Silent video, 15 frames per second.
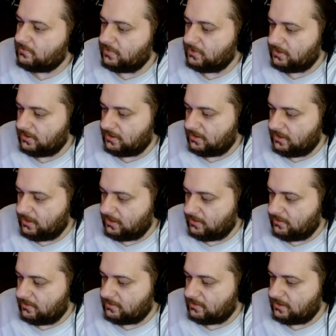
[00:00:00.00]
But I
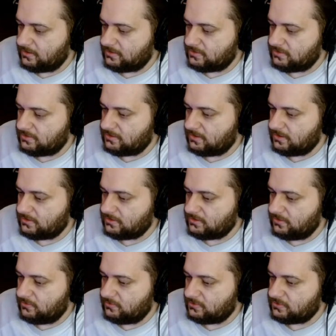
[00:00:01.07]
get that's an
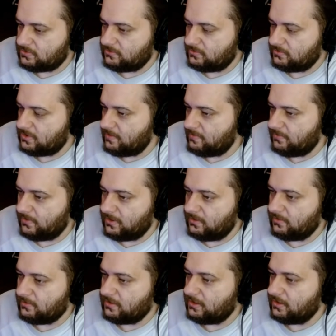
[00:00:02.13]
old school
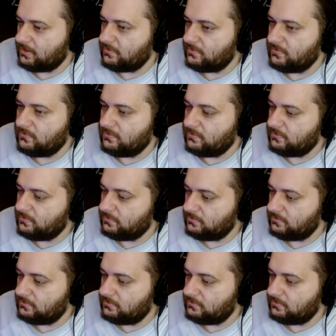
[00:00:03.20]
typewriter. Okay, cool.